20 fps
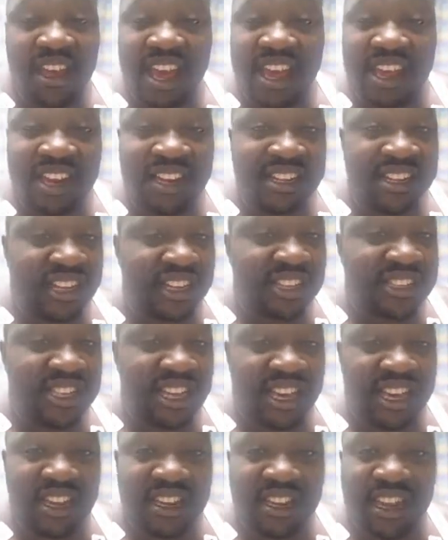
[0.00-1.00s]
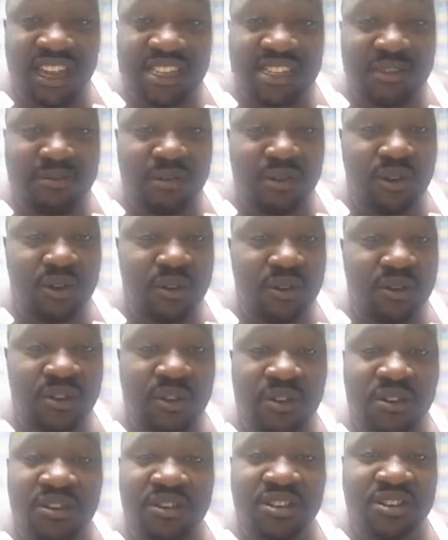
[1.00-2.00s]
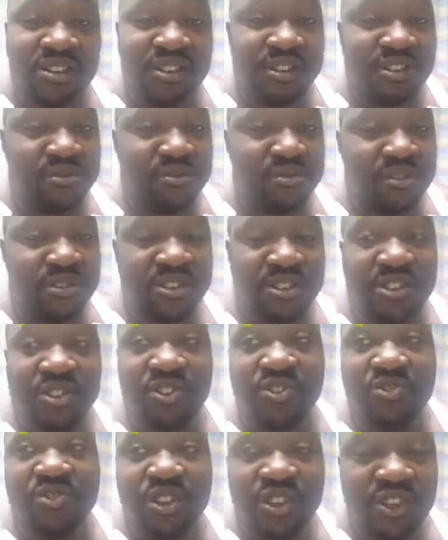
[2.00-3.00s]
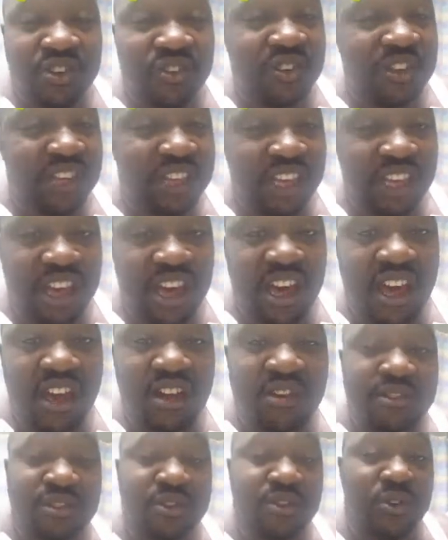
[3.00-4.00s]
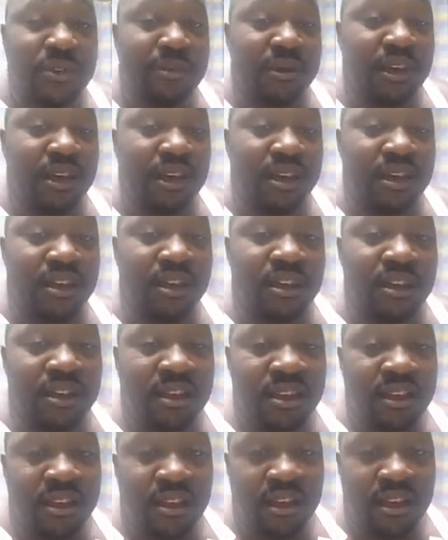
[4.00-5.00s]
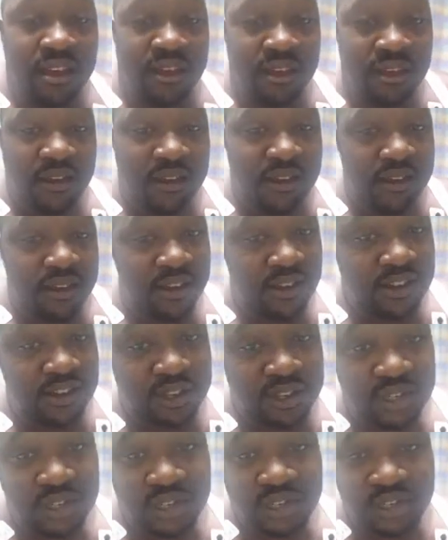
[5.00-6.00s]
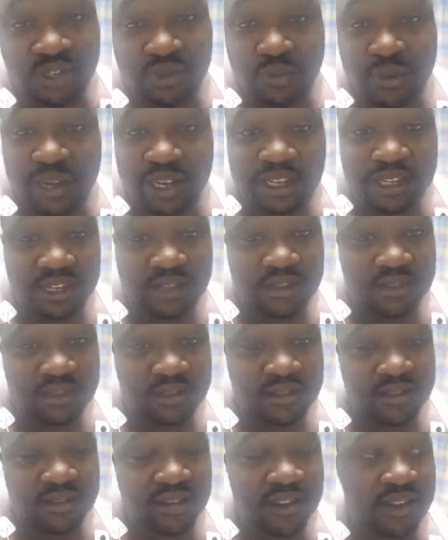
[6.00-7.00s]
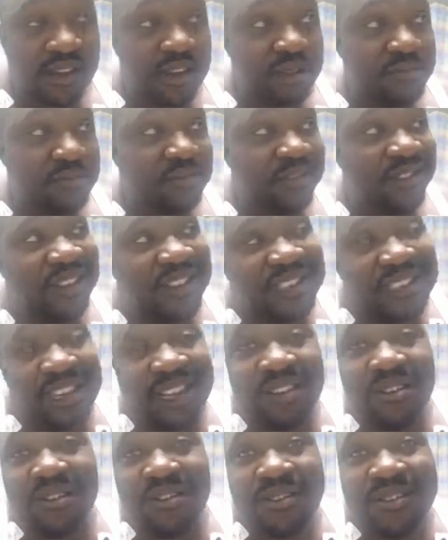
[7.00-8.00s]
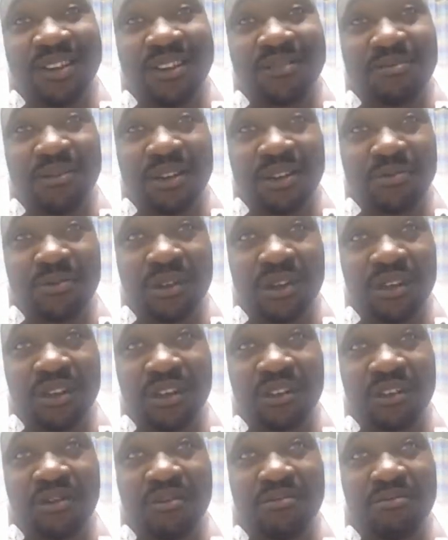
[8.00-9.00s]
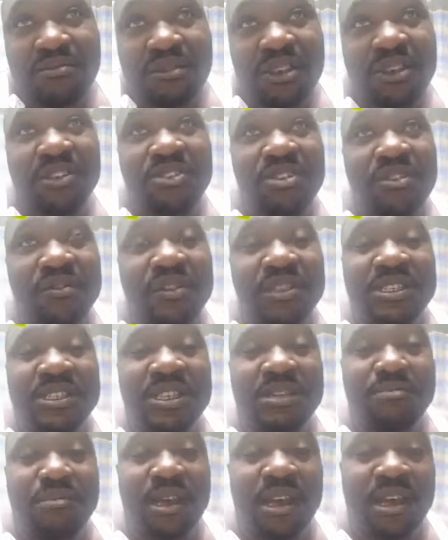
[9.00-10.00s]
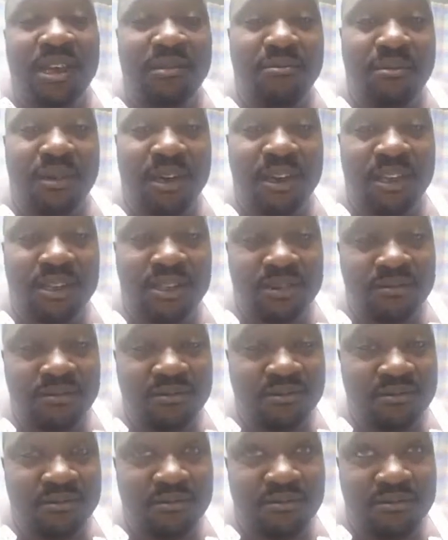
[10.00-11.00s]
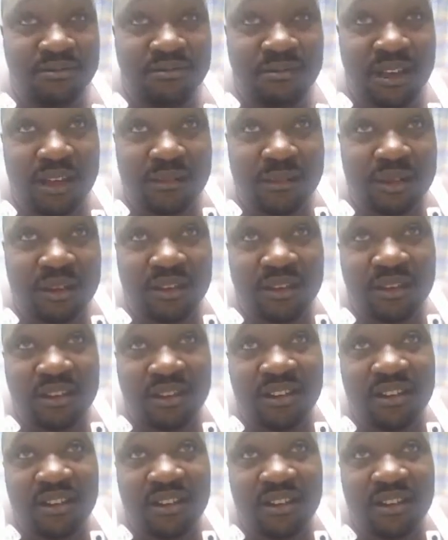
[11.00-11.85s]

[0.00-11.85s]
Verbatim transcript: I didn't take a second, get some clothes on, and just rode straight to the ER. So I'm here and just just waiting. Um, let's say they're going to admit me because obviously my my I mean